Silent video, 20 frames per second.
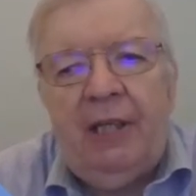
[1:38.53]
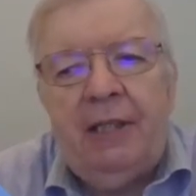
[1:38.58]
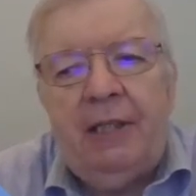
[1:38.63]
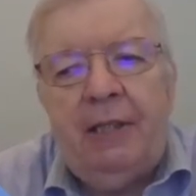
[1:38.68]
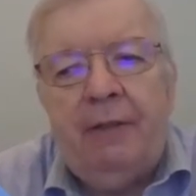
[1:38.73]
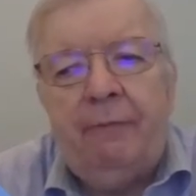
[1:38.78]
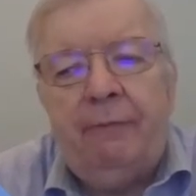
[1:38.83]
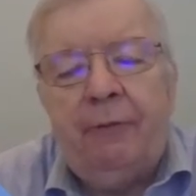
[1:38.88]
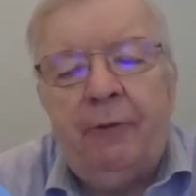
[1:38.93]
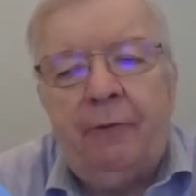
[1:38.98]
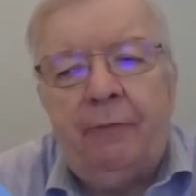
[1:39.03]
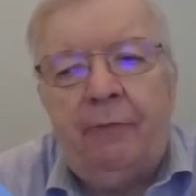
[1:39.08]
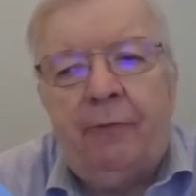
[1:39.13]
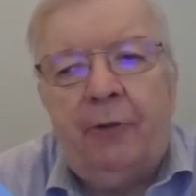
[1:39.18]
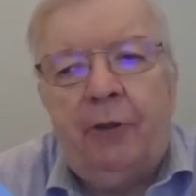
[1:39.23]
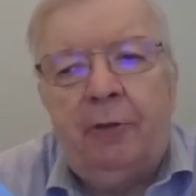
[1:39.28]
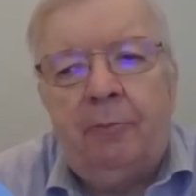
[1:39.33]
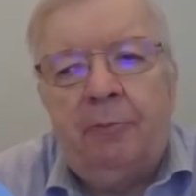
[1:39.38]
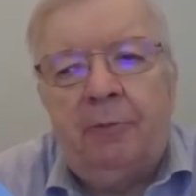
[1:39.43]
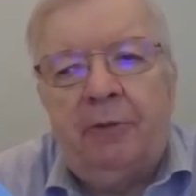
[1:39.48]
different
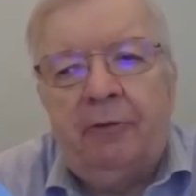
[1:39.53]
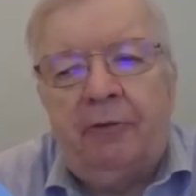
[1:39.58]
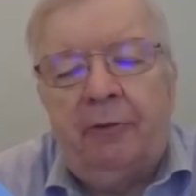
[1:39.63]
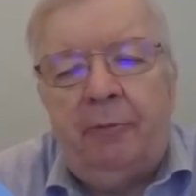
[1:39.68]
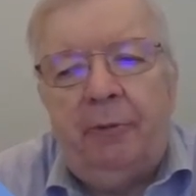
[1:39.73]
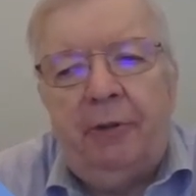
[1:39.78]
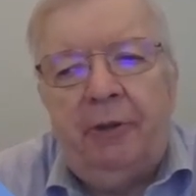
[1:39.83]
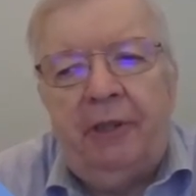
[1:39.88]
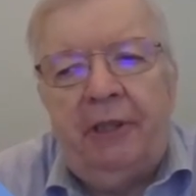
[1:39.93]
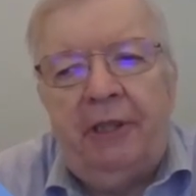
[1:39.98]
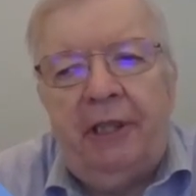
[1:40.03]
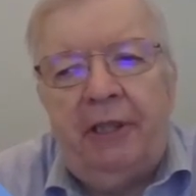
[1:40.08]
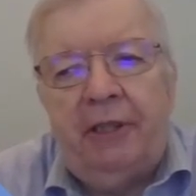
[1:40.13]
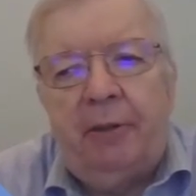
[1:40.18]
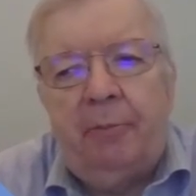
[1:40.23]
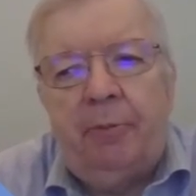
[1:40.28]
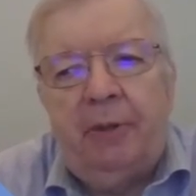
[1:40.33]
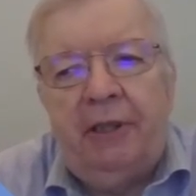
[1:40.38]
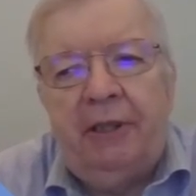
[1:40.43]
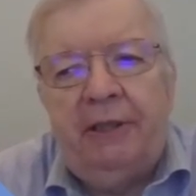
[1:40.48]
forms of community
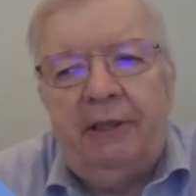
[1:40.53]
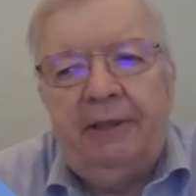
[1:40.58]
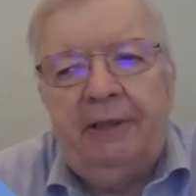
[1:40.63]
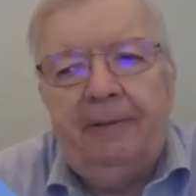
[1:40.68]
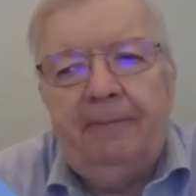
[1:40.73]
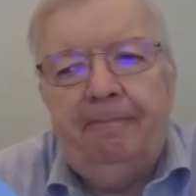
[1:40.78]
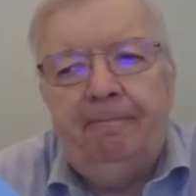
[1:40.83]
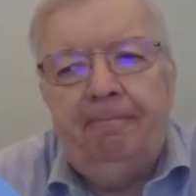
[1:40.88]
enterprise.